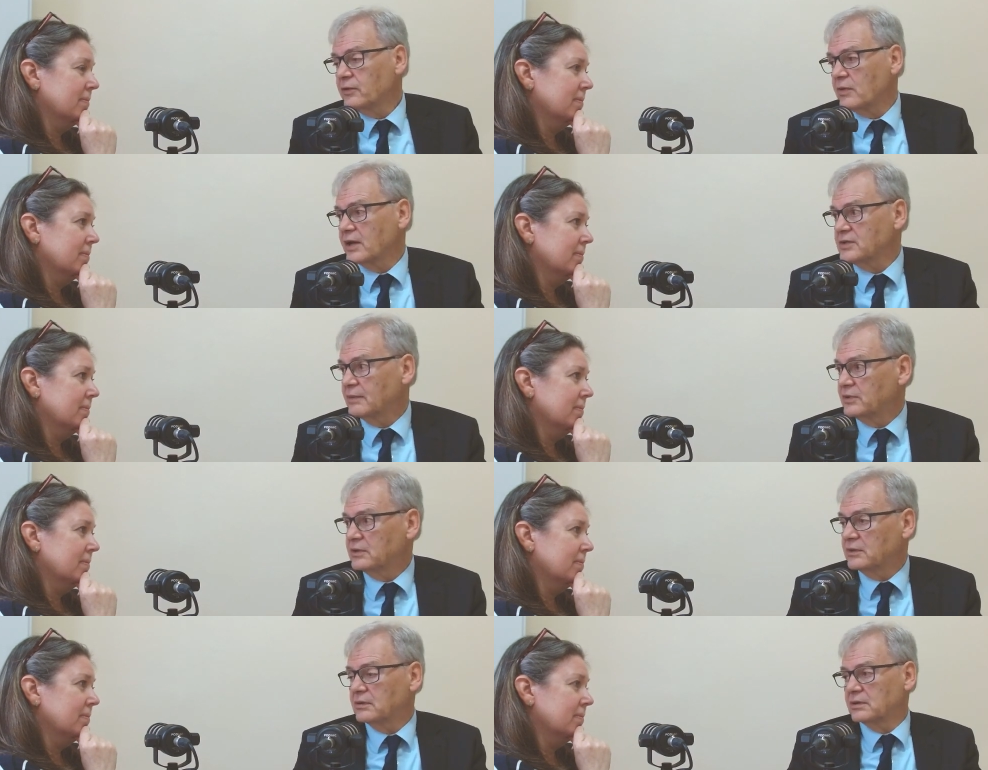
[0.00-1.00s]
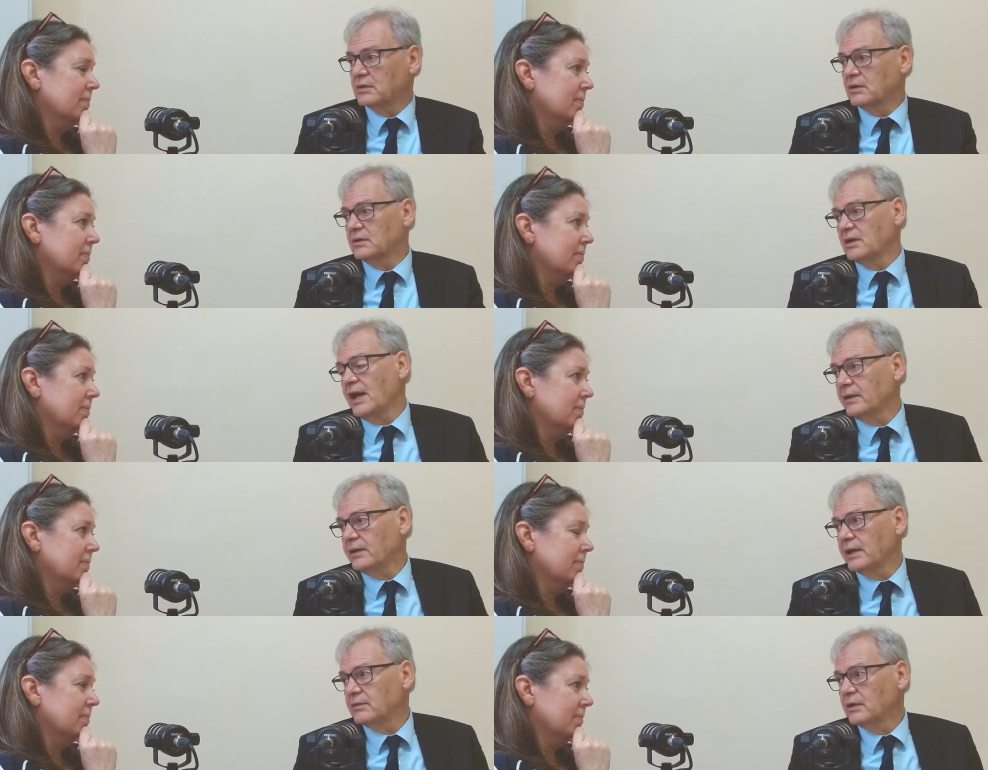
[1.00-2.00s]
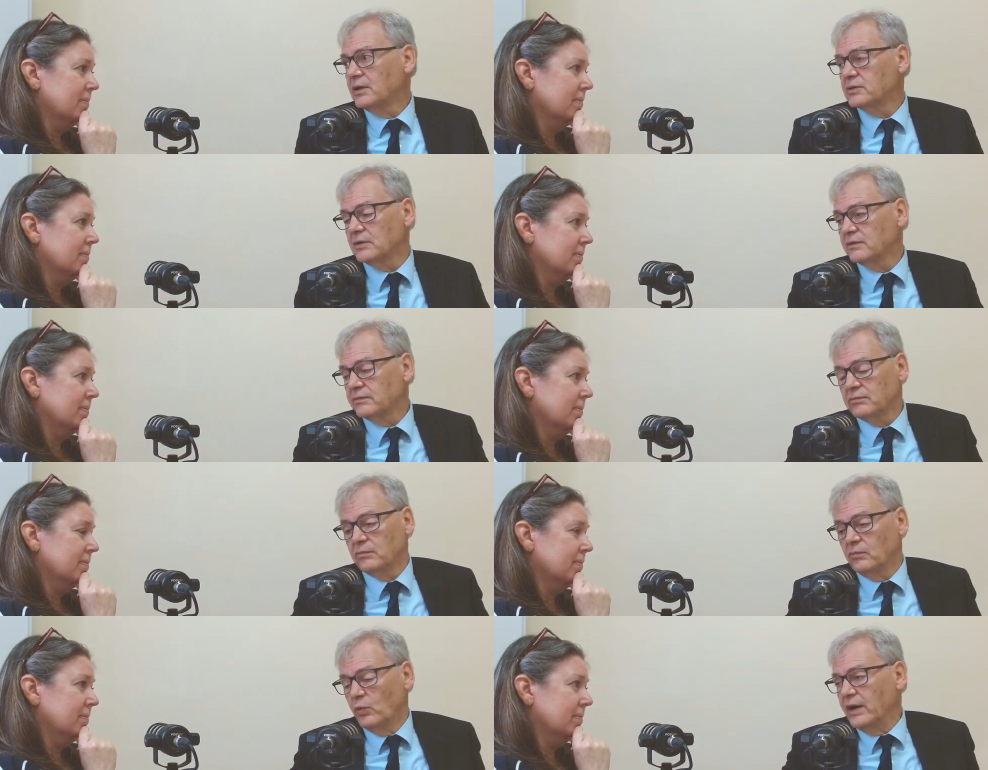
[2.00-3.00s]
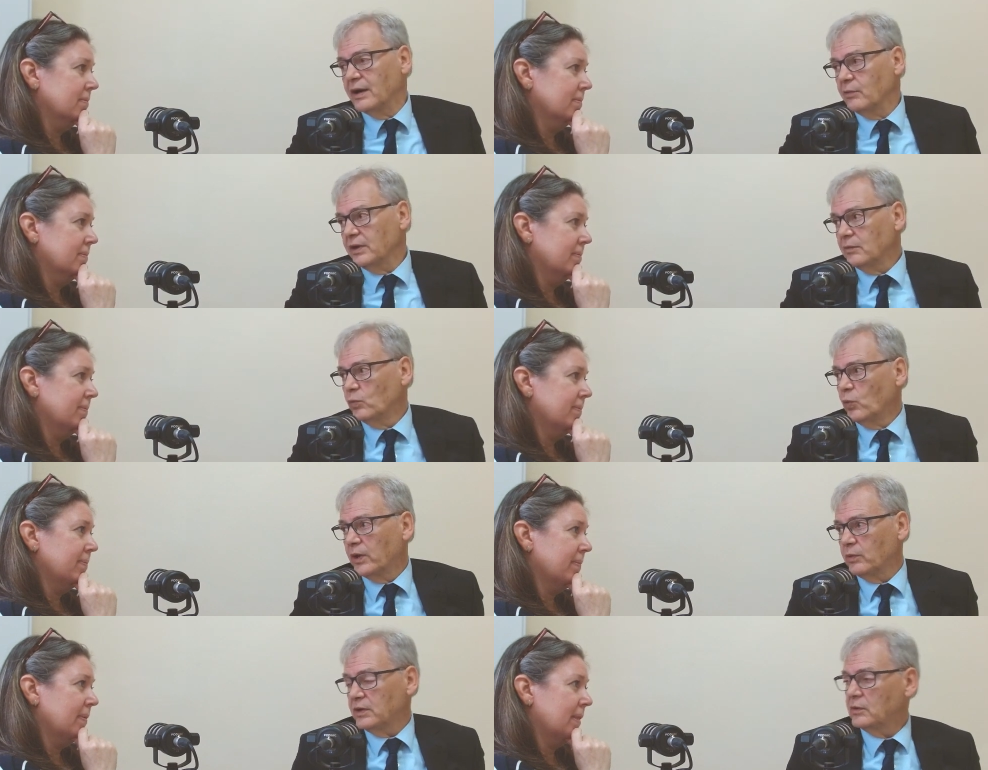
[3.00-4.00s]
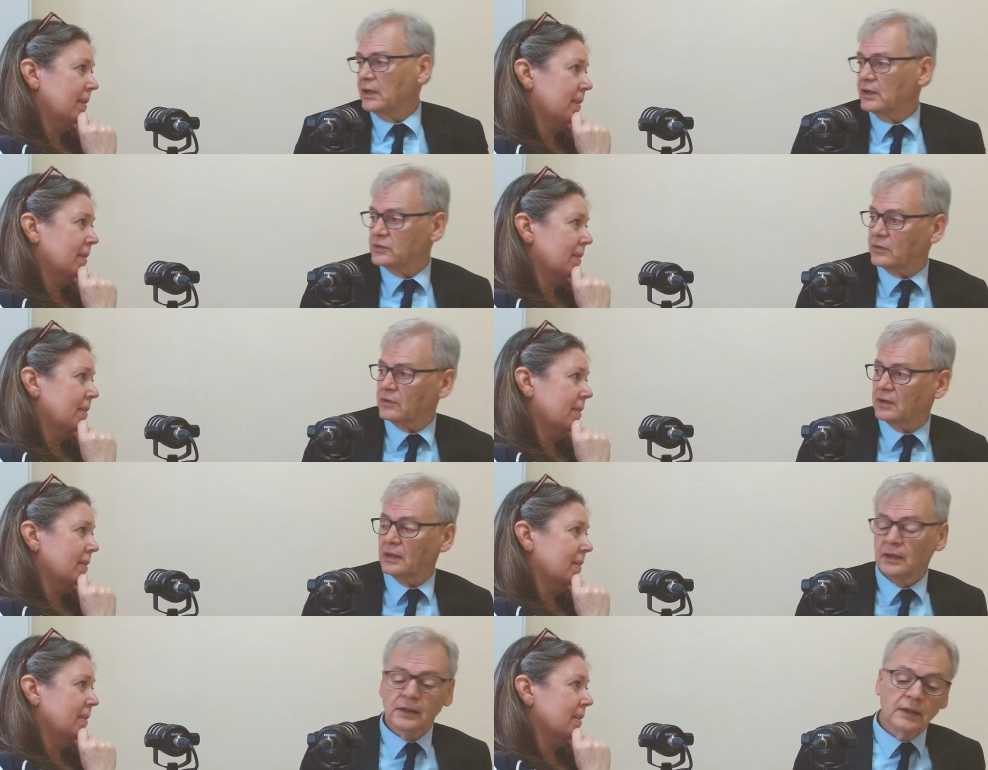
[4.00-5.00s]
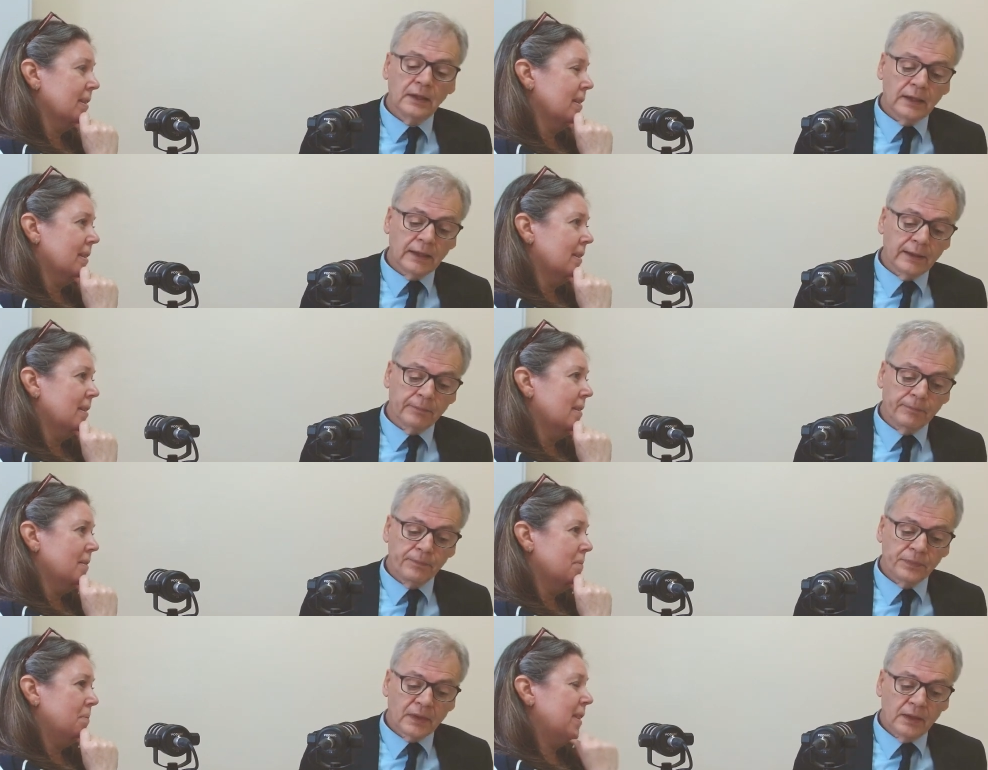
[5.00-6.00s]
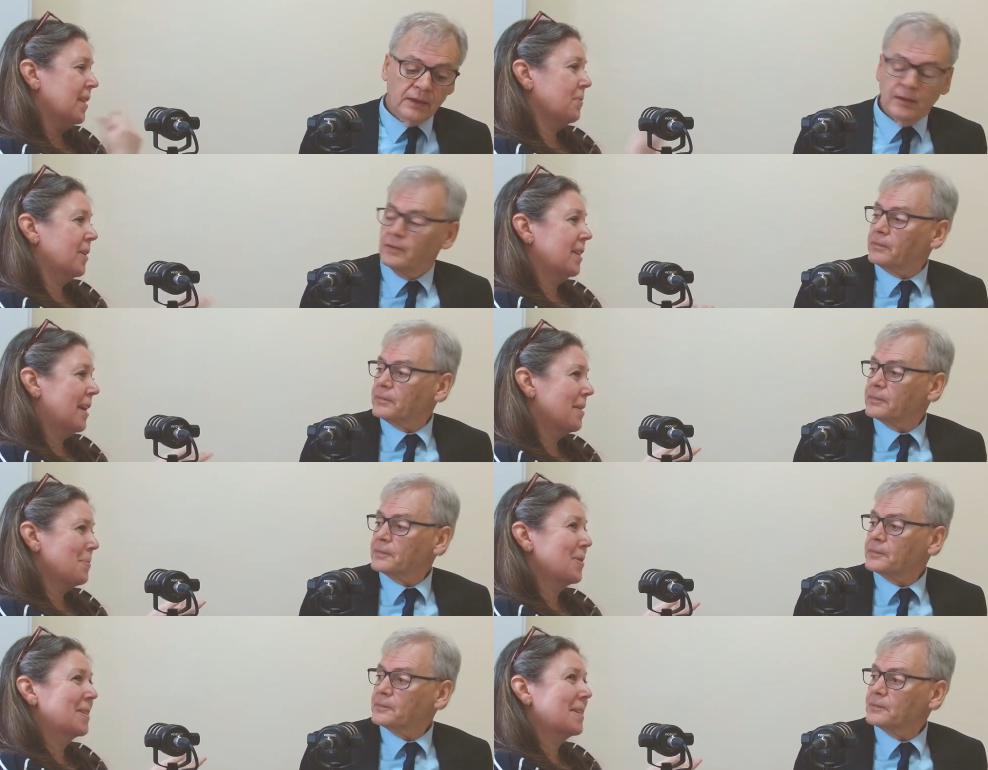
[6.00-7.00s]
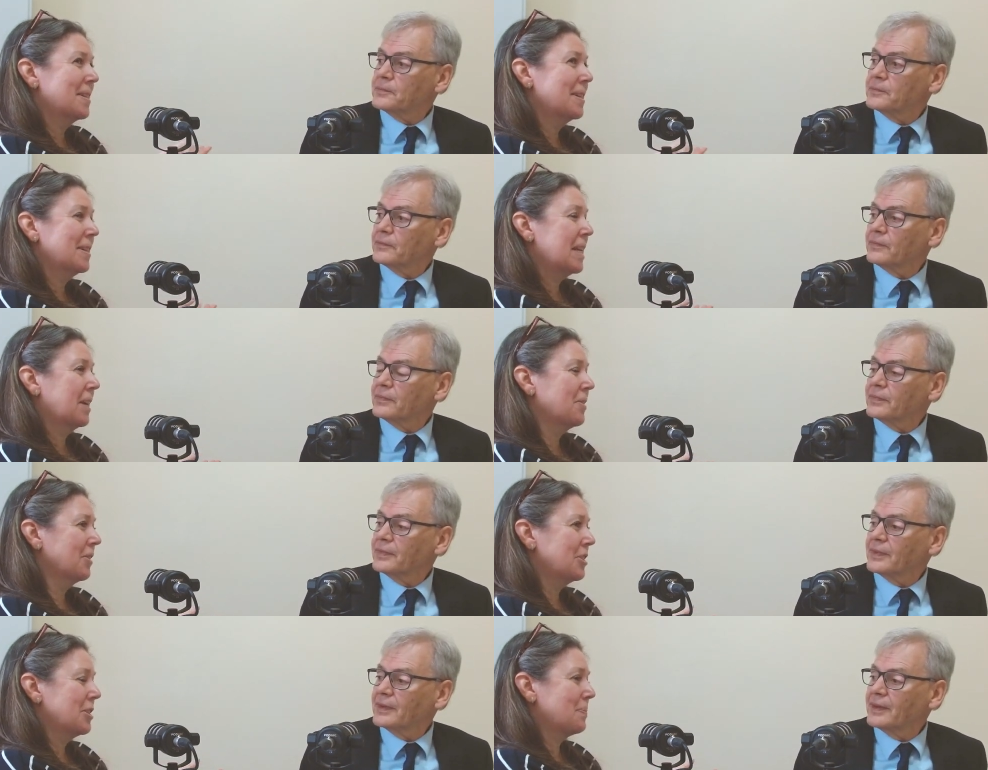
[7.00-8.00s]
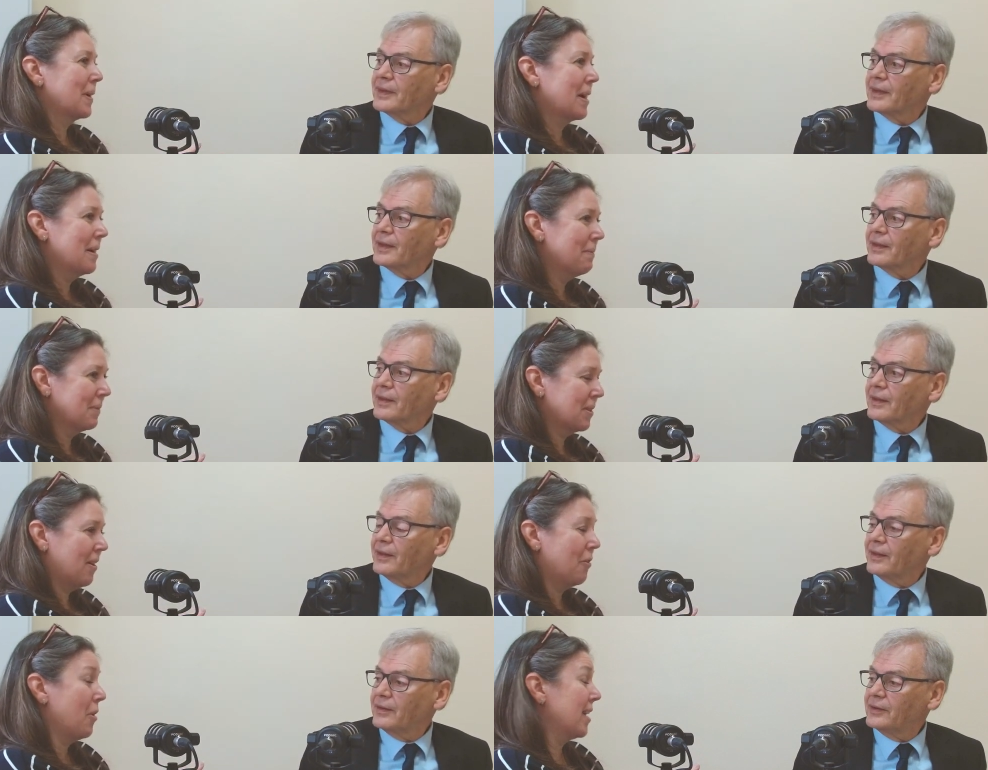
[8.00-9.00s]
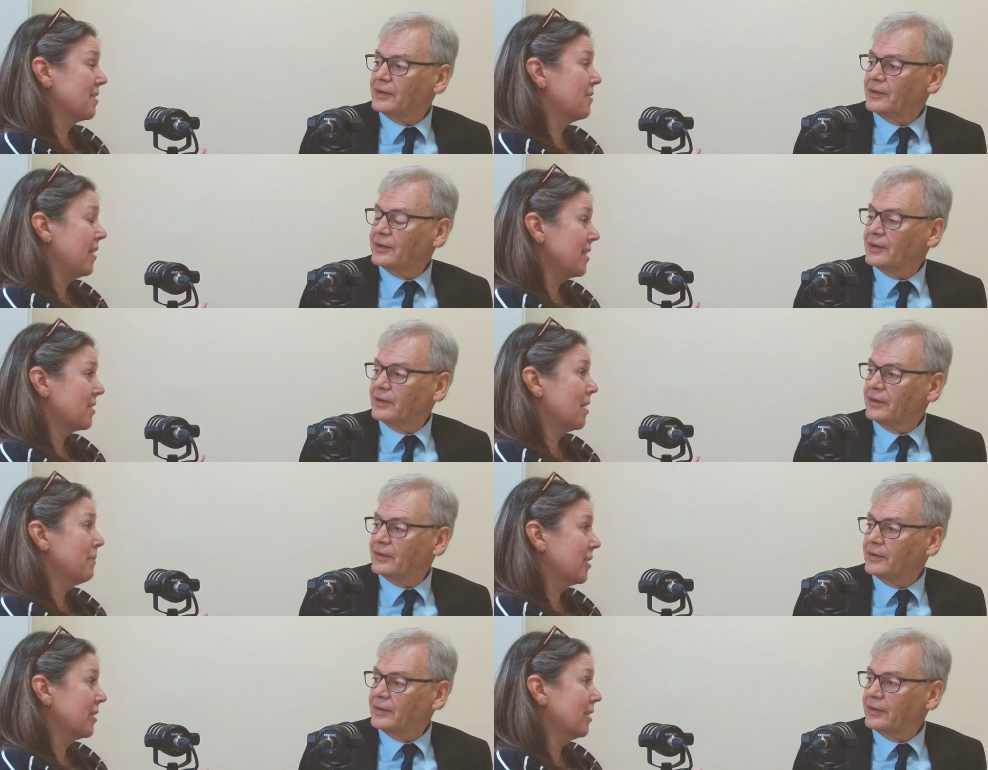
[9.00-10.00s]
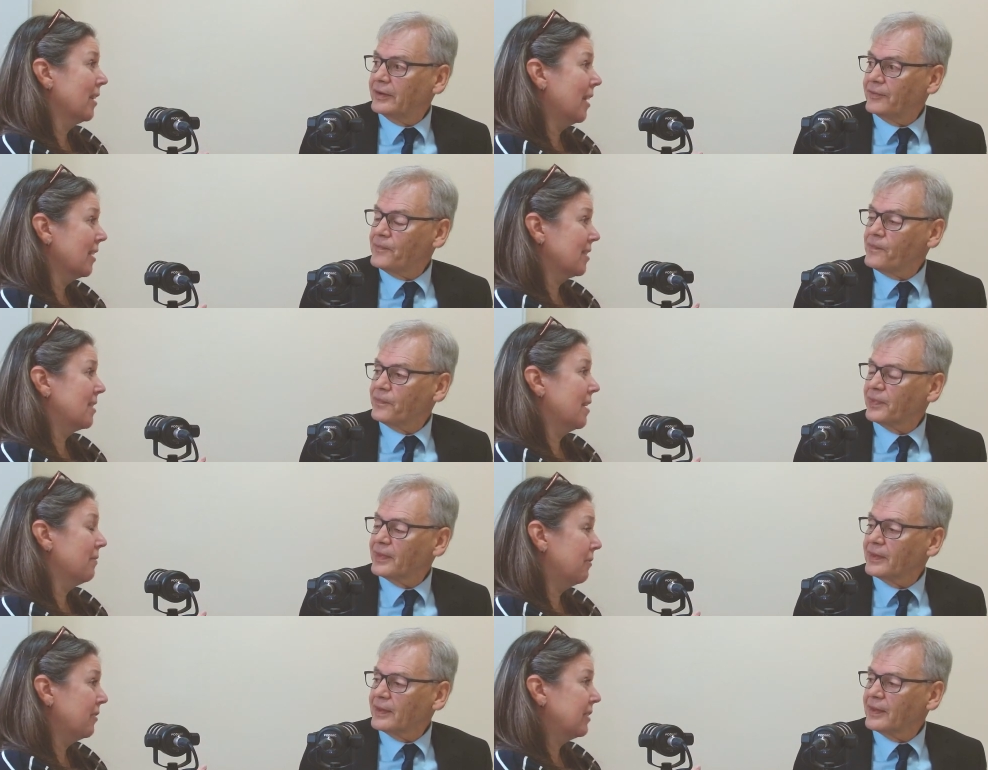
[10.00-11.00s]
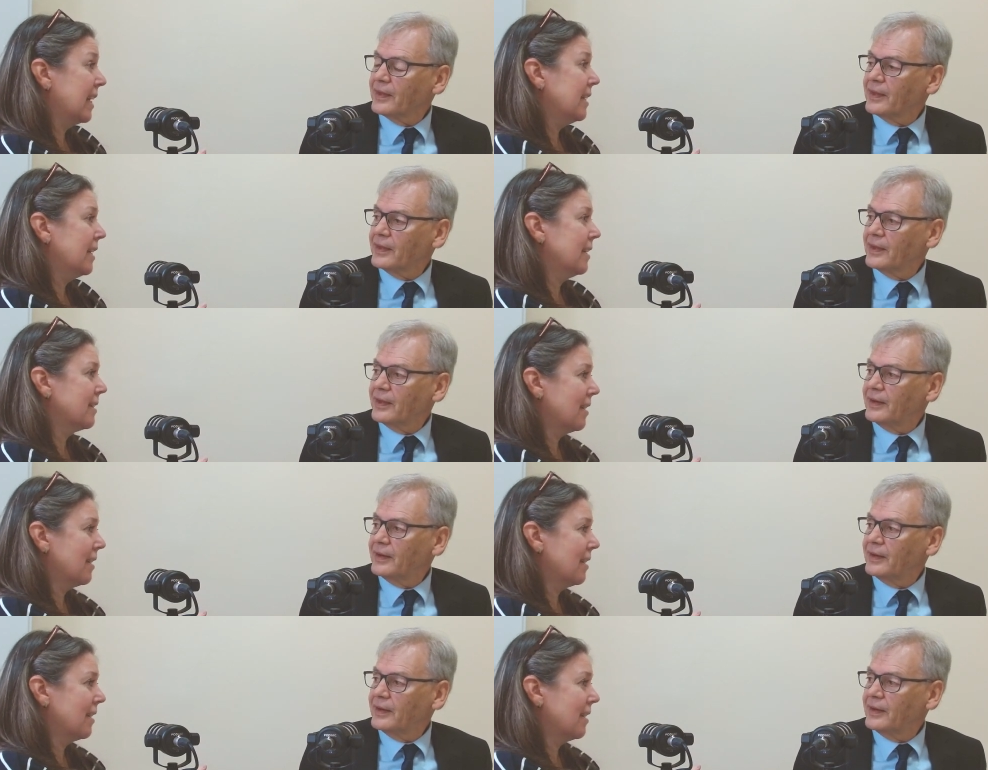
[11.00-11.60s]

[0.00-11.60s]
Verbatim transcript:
Speaker 1: tracks up to, to, to handle that sort of where are we and what are we doing here sort of thing. Um,
Speaker 2: but that's one of the other points, isn't it? Technologies becomes or has advanced so much in the last 10 and 15 years